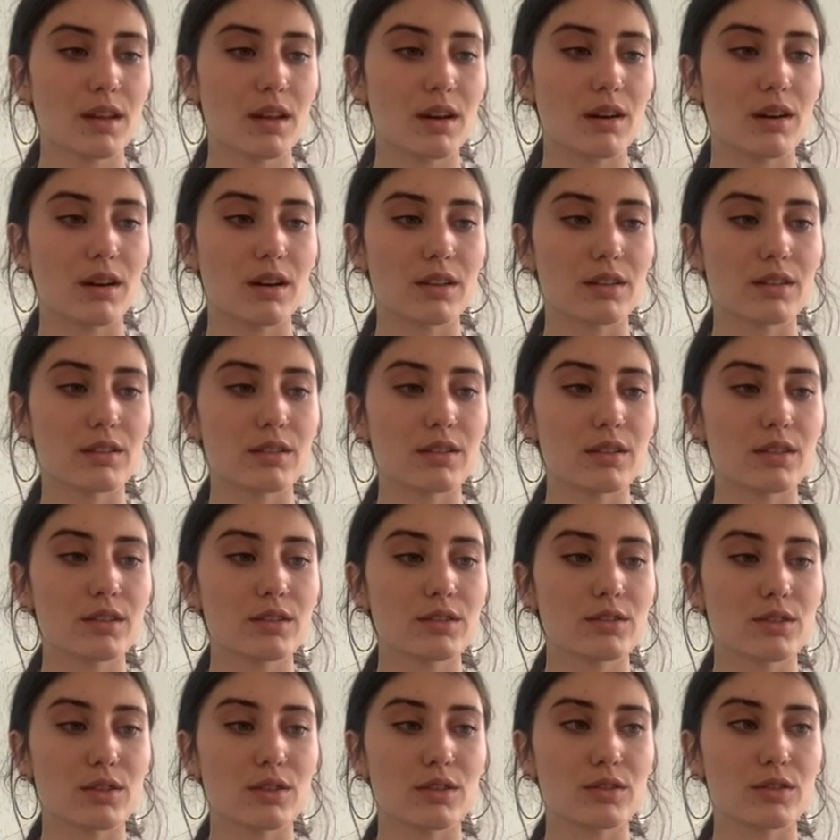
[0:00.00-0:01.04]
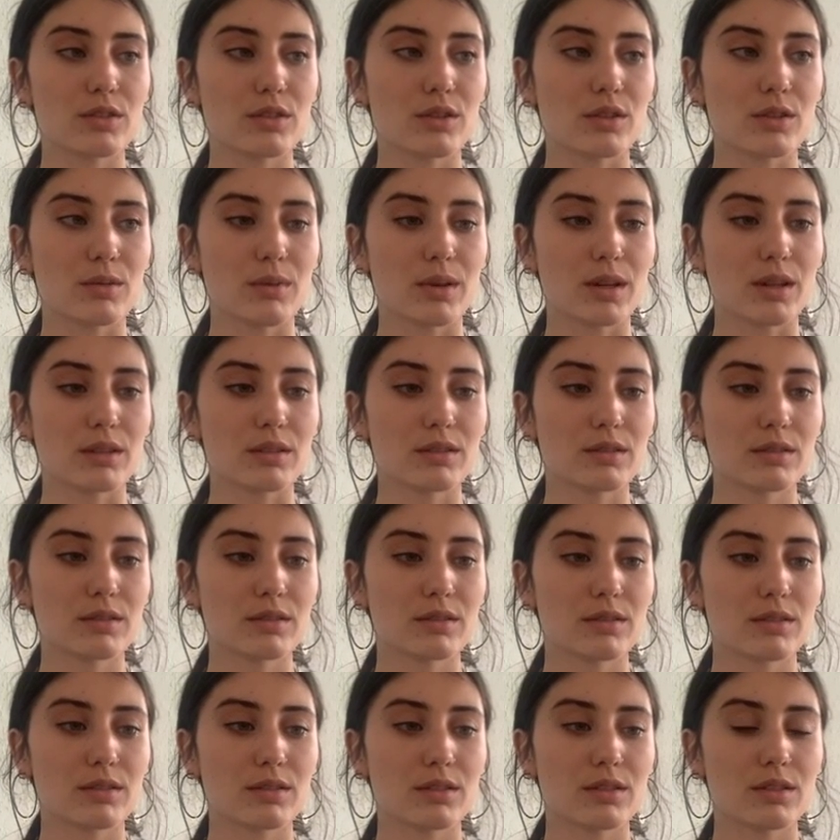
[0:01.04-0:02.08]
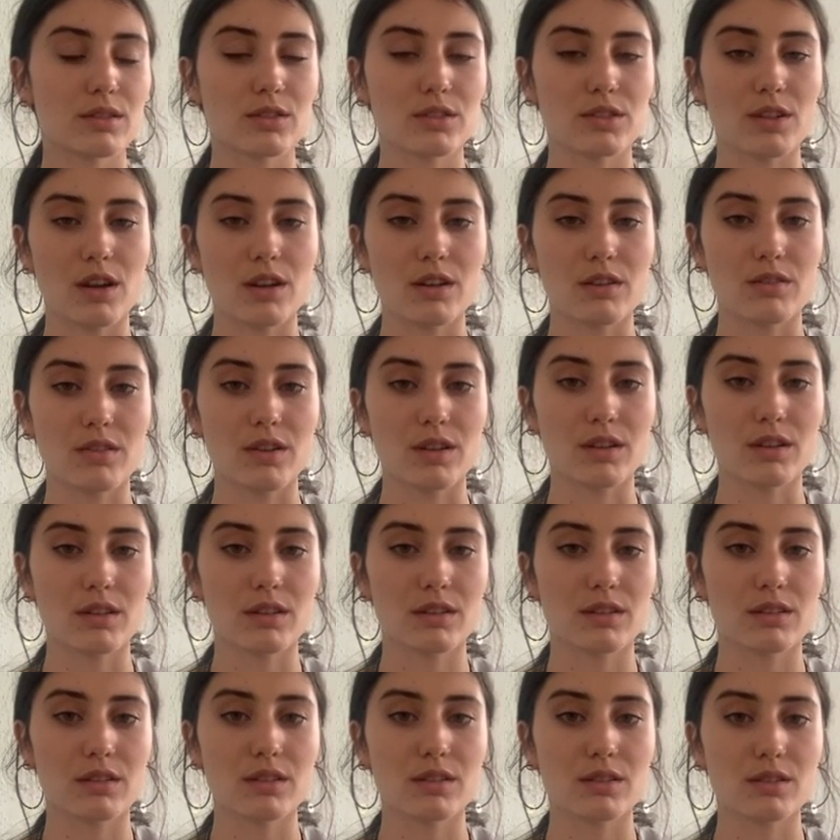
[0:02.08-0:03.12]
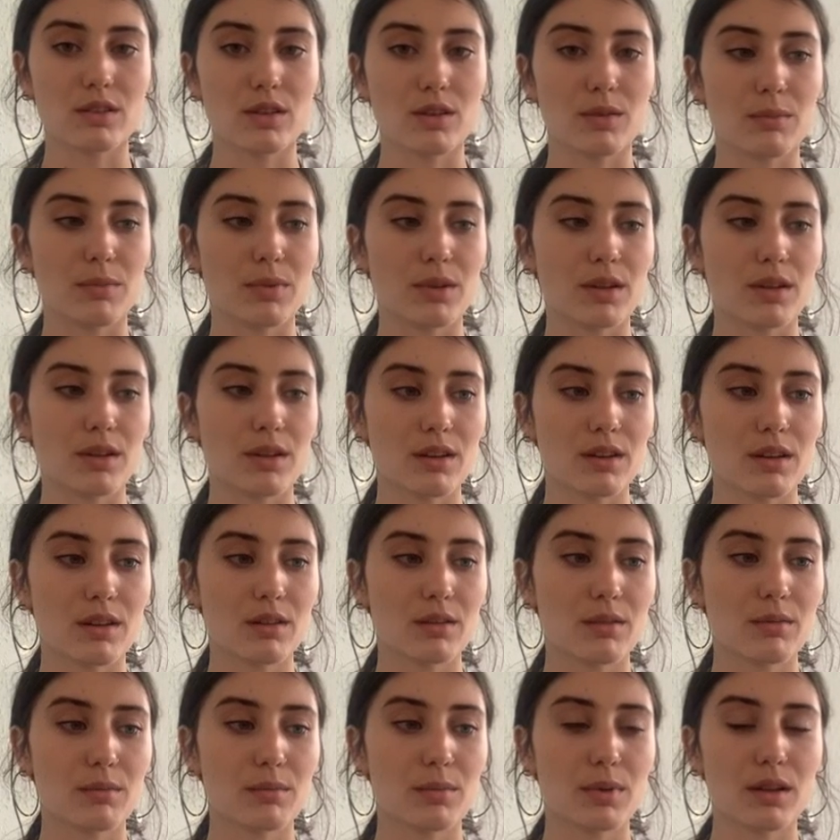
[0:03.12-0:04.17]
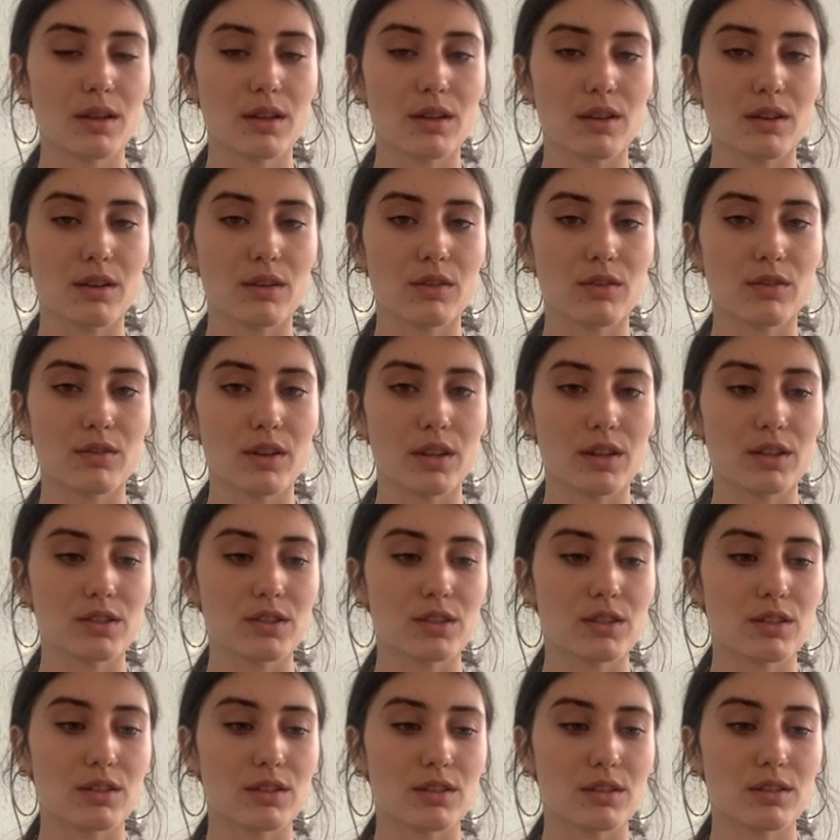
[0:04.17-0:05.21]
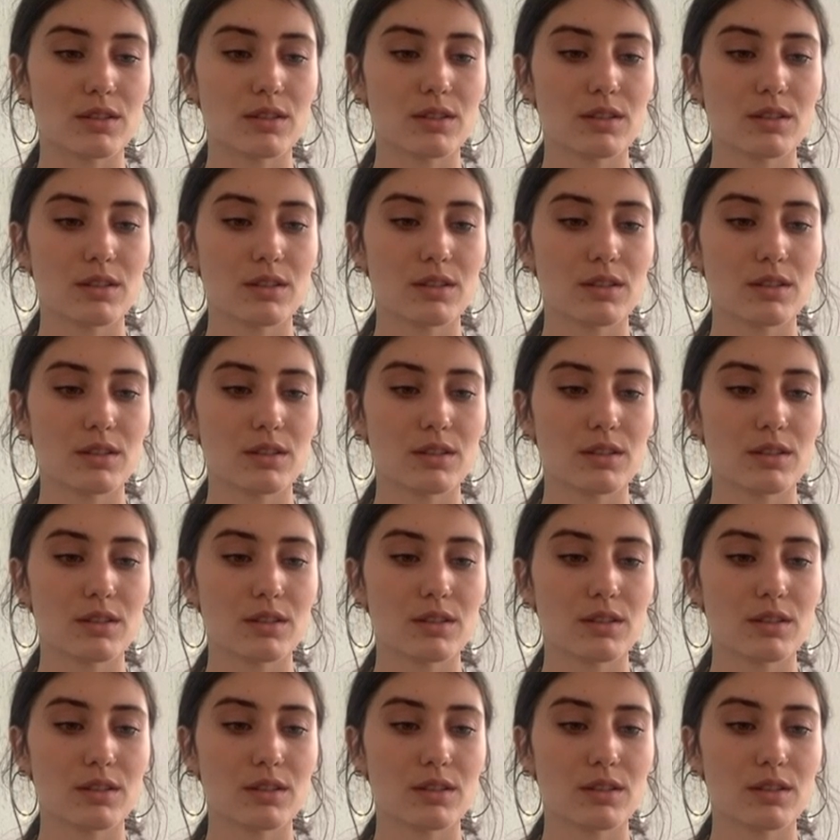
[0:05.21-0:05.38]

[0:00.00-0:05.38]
Author, George Orwell. Genre, dystopian. Political fiction.